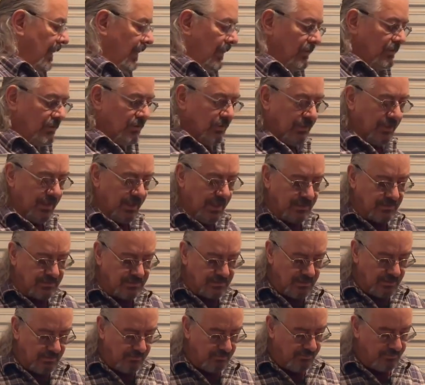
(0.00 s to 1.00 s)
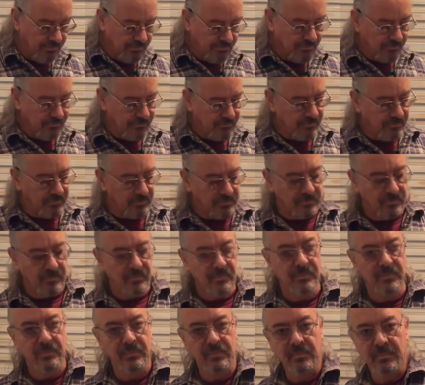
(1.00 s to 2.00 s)
I also got some,
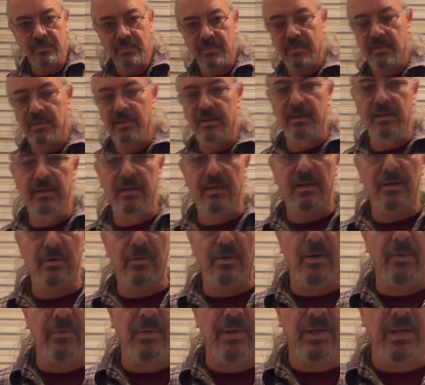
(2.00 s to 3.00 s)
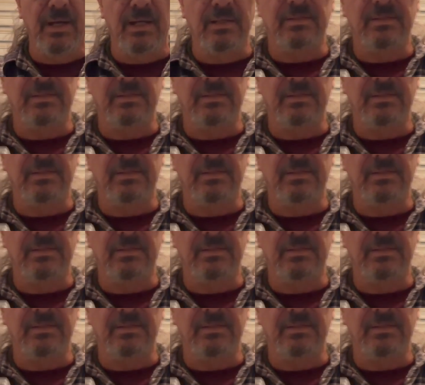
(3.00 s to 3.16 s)
I don't know how well you